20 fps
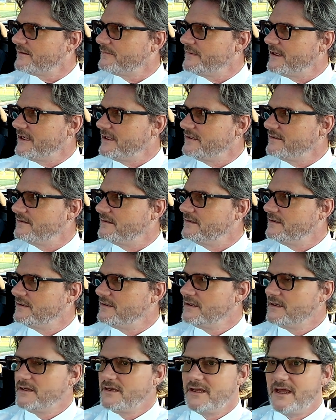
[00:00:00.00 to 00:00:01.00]
mean,
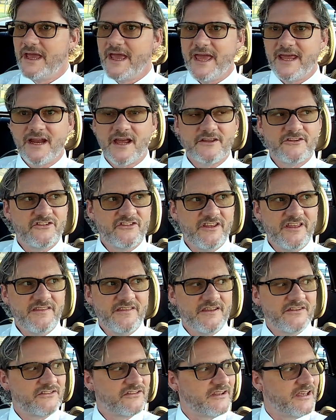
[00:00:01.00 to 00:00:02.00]
And I see
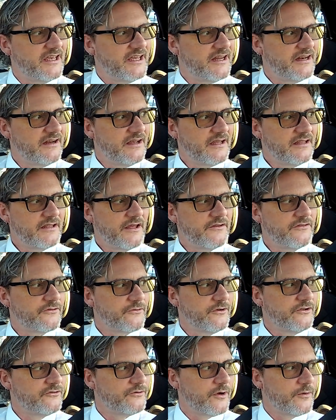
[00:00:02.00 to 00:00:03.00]
this in the
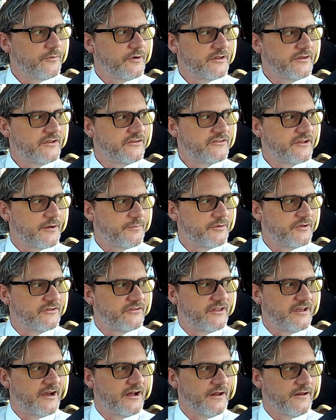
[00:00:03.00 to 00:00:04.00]
reason why I bring this up is
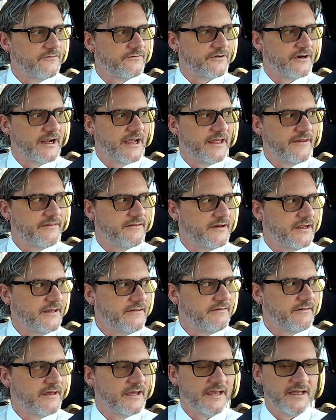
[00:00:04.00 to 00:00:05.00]
the Oliver Anthony
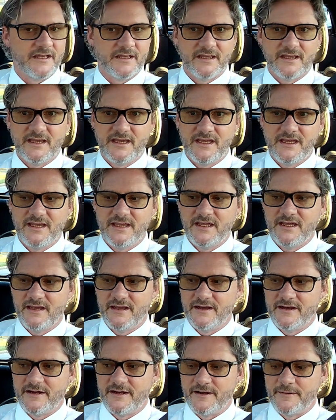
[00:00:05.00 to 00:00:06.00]
thing. He
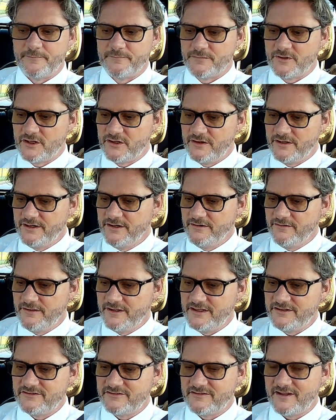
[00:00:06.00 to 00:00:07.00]

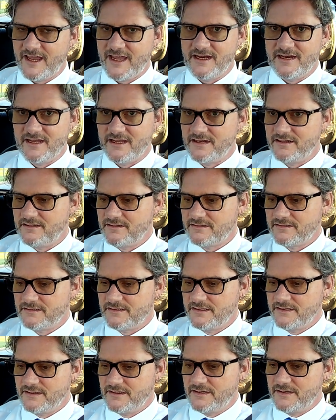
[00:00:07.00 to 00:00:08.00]
clearly stated
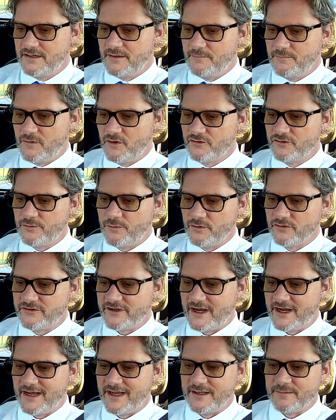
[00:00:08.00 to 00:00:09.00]
multiple
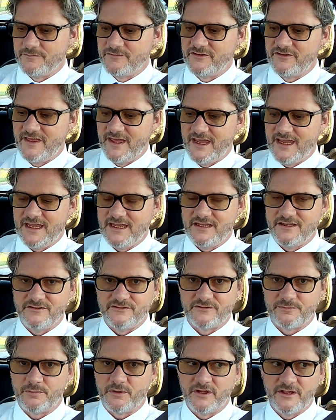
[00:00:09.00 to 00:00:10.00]
times that
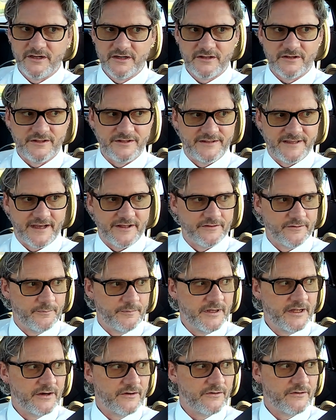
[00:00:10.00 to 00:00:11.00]
he's politically down the
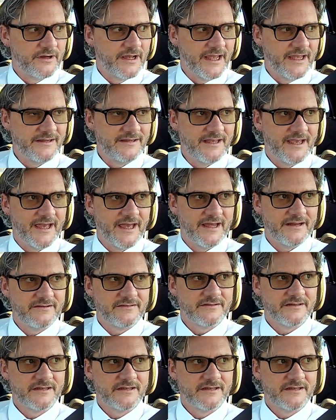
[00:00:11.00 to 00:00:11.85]
middle, and yet